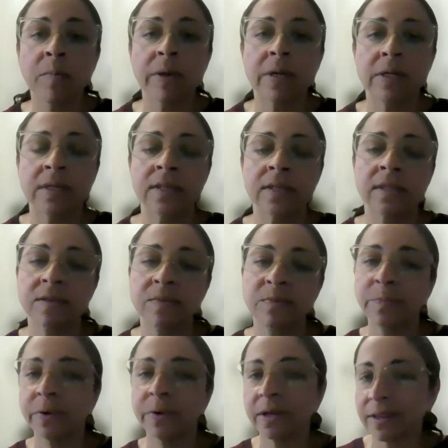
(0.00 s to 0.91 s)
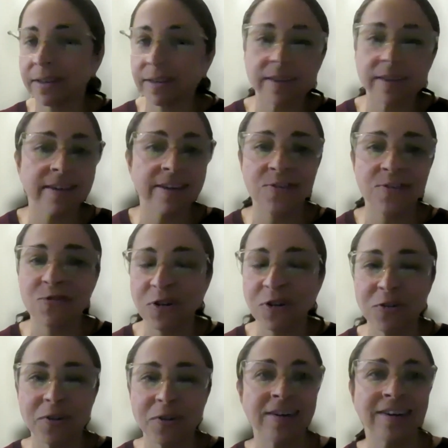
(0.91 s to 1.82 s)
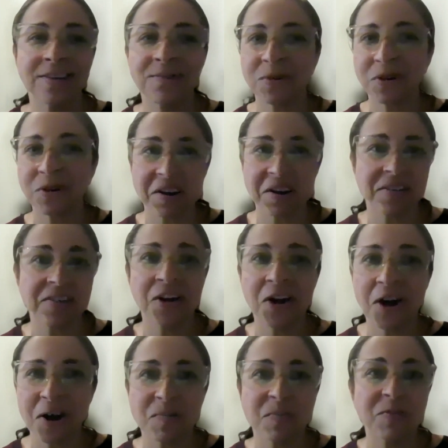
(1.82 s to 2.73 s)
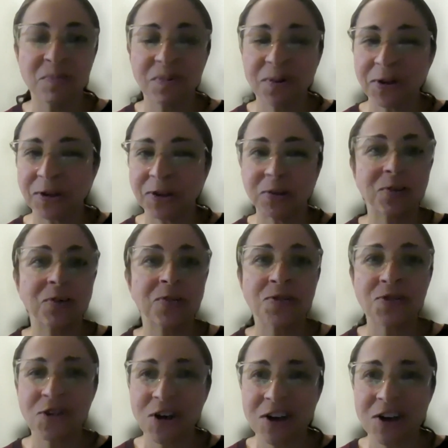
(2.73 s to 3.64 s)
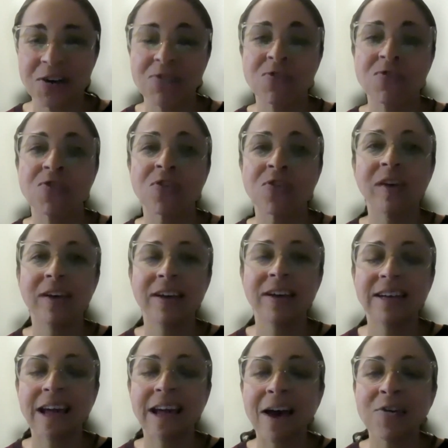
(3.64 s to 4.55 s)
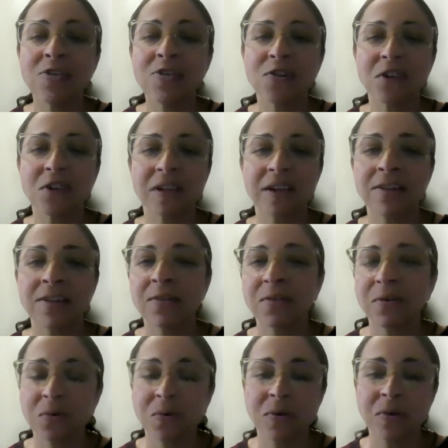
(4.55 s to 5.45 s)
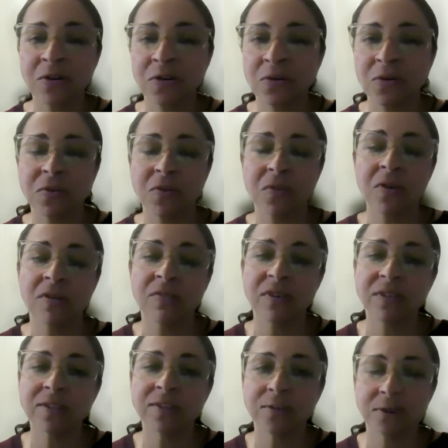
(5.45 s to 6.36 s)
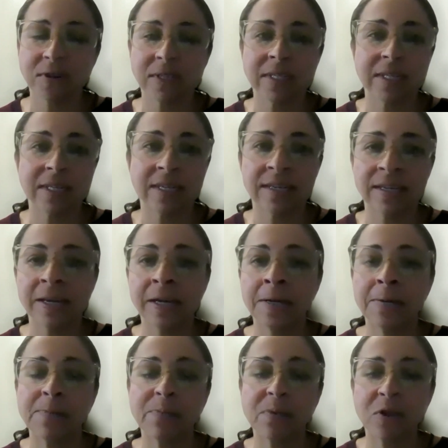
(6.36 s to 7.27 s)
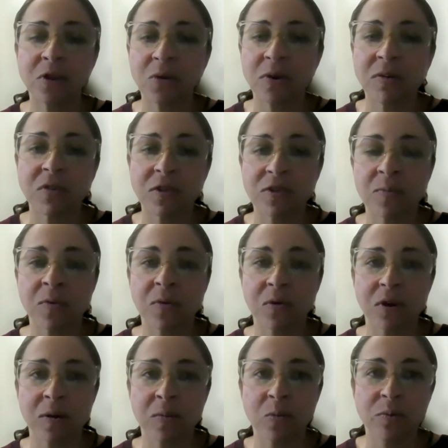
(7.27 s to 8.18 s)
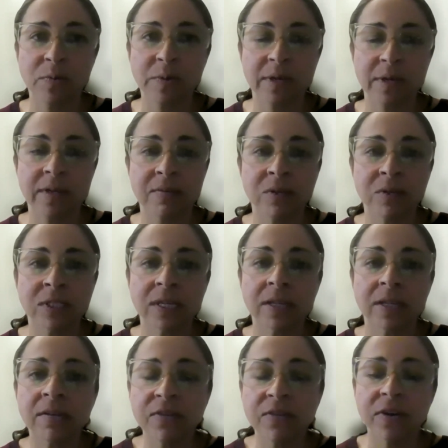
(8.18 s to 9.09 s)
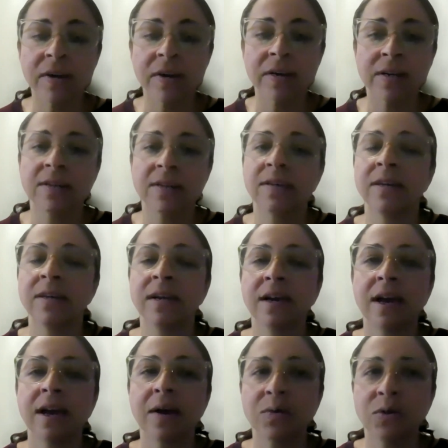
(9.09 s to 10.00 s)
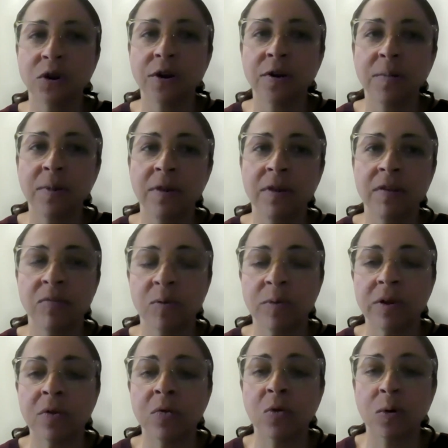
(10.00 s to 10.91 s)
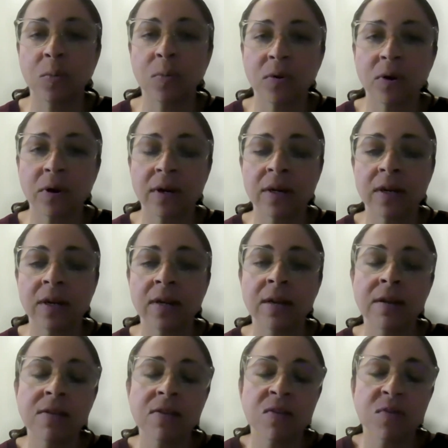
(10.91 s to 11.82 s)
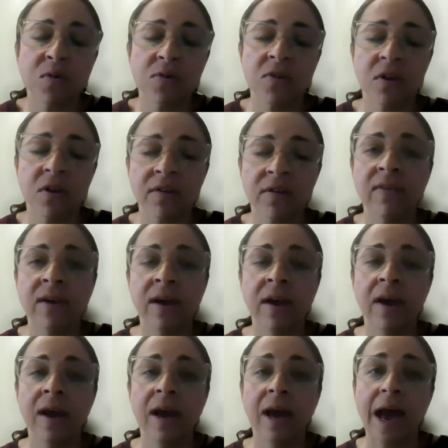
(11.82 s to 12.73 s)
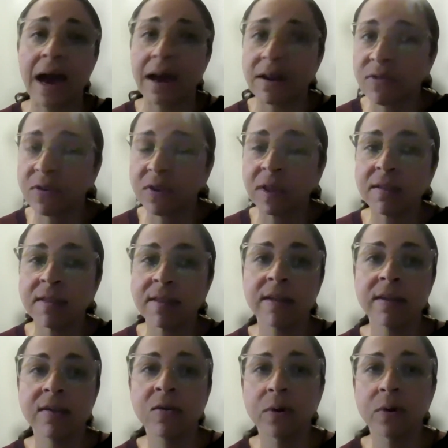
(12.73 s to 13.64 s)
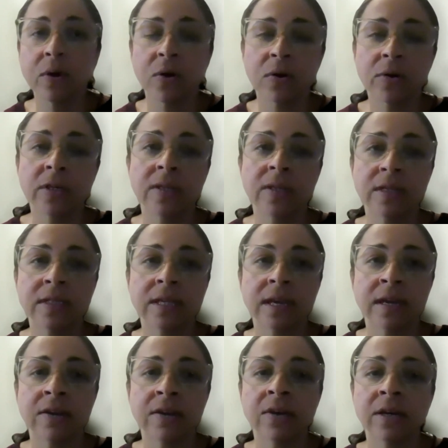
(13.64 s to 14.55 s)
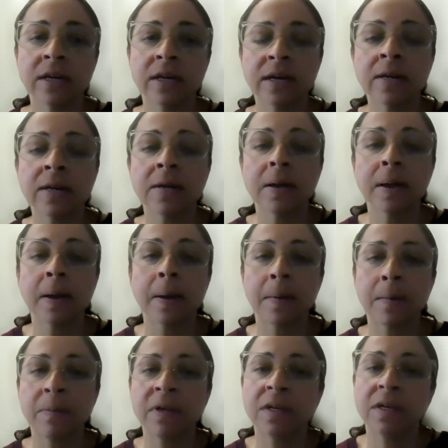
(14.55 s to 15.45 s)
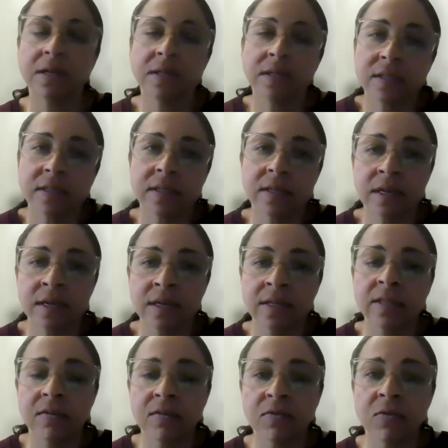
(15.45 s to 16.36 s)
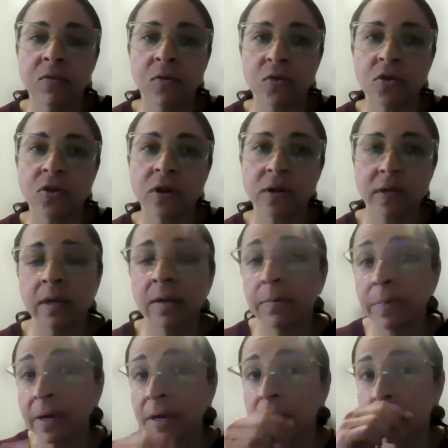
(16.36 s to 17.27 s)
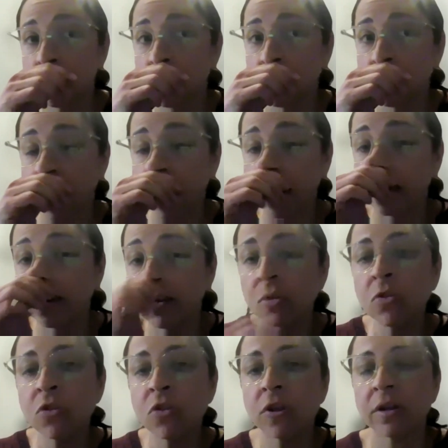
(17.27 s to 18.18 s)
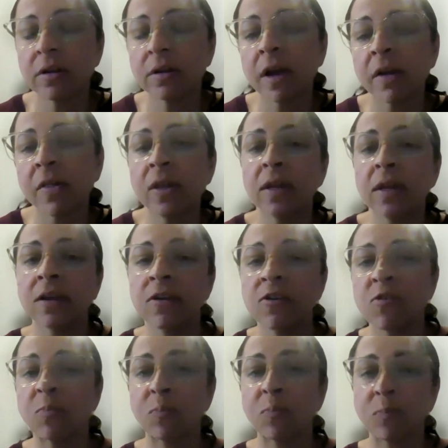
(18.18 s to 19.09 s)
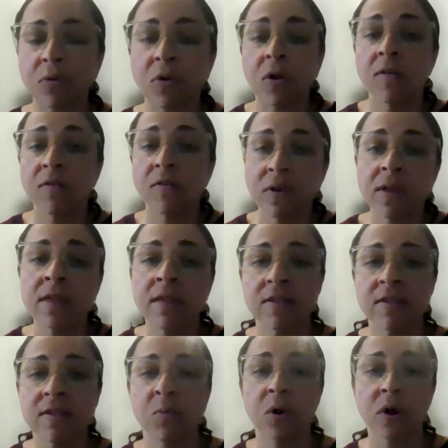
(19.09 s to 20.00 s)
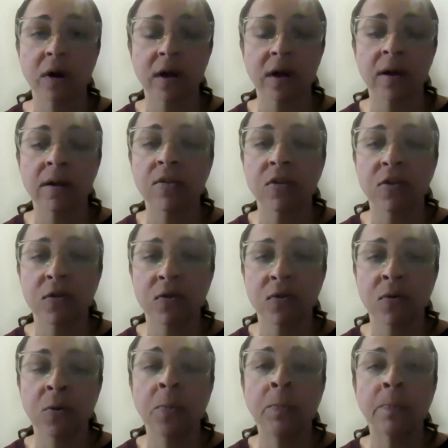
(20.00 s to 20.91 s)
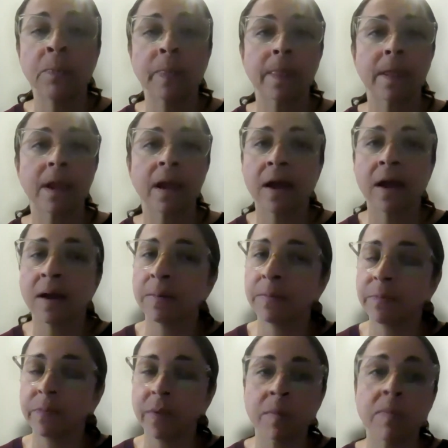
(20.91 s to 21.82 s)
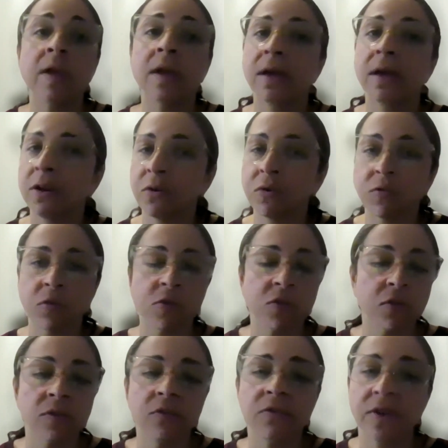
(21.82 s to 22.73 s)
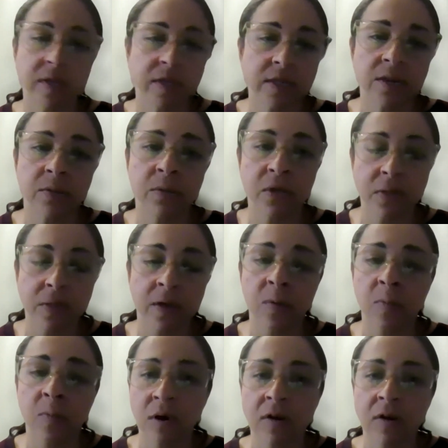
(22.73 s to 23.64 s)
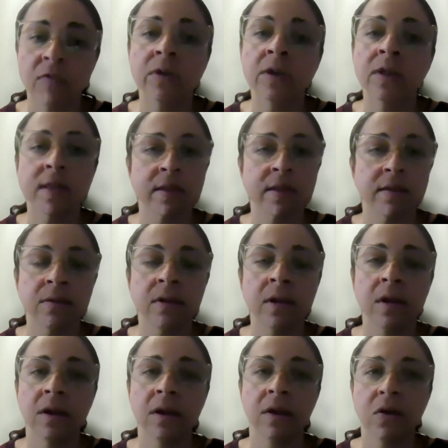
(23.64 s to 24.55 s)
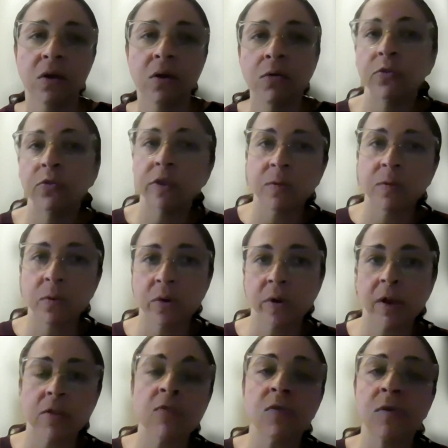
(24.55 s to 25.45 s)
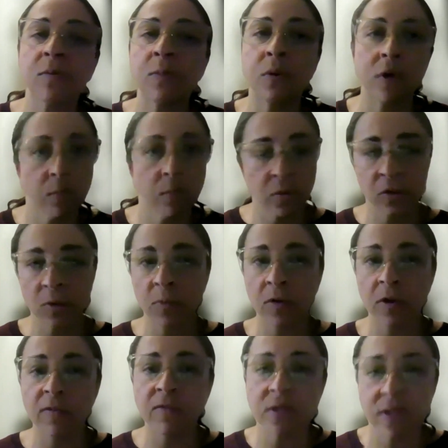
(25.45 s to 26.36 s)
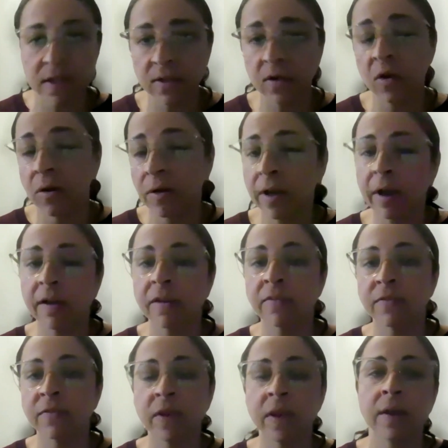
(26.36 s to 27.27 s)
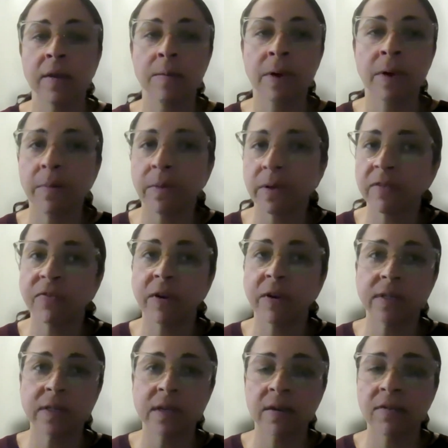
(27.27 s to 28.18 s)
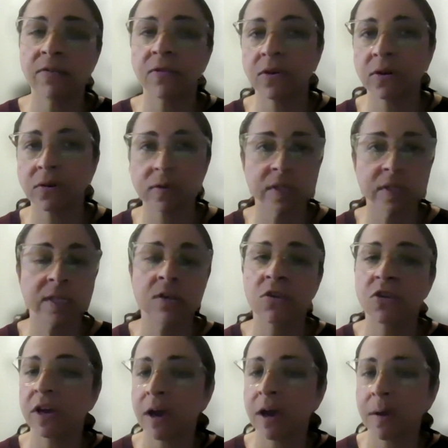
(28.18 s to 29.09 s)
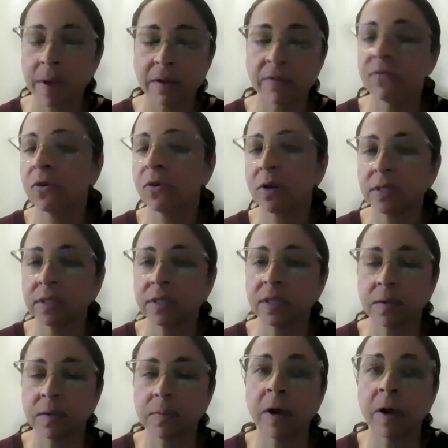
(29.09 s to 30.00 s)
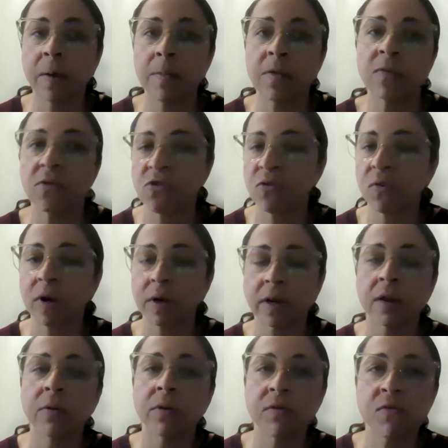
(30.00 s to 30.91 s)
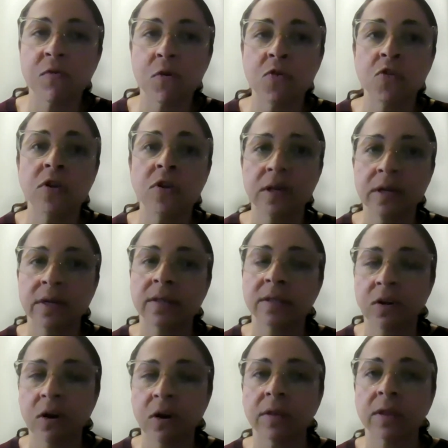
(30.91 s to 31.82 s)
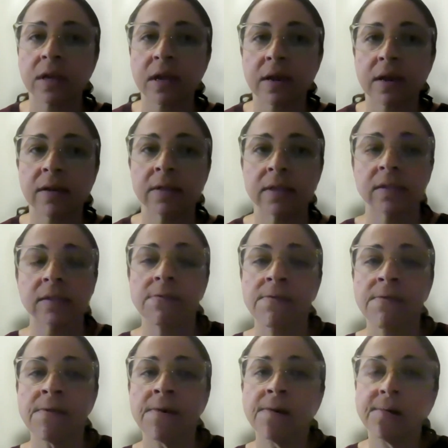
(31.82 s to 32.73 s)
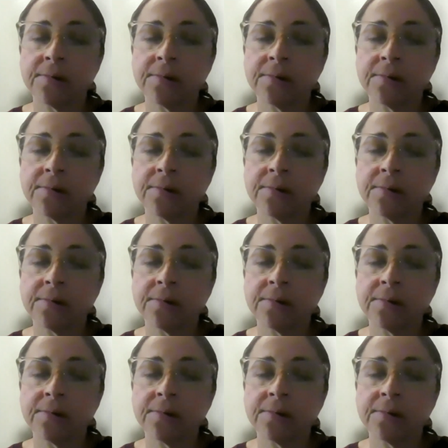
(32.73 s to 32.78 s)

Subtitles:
But this is politically driven, and we're at a time of political change nationally. So, there's a lot of uncertainty, if this program will be solidified and how diabetes will be incorporated in it. So there's a lot of advocacy going on in this area, but it is unfortunately a big challenge. And I think each province is working to obtain universal funding within their province. And hopefully we'll get to a point where the provinces all have public funding for CGM and for insulin pumps, which right now, unfortunately, is not the case.